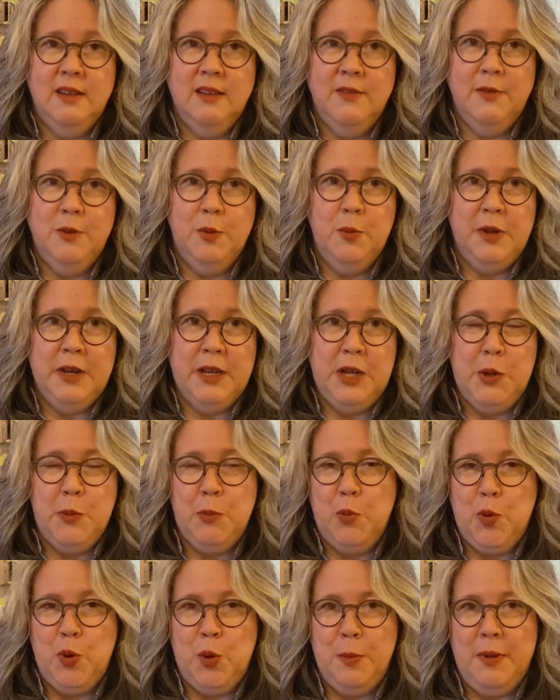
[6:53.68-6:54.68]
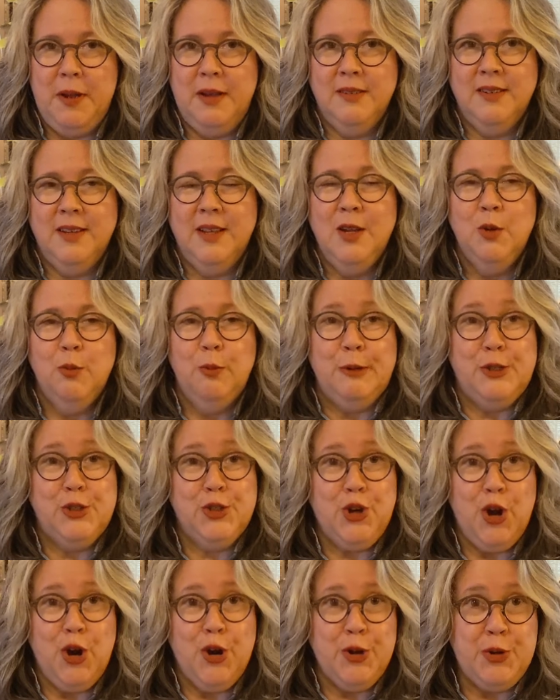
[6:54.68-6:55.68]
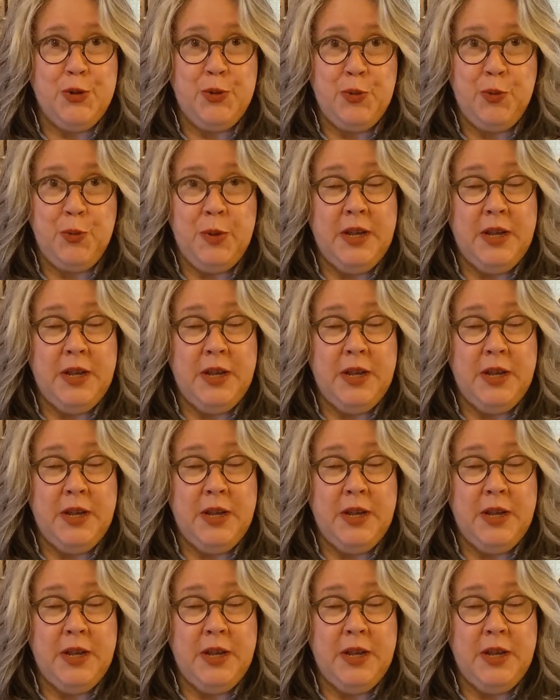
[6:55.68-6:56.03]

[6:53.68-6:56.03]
if you want to hear more about which garden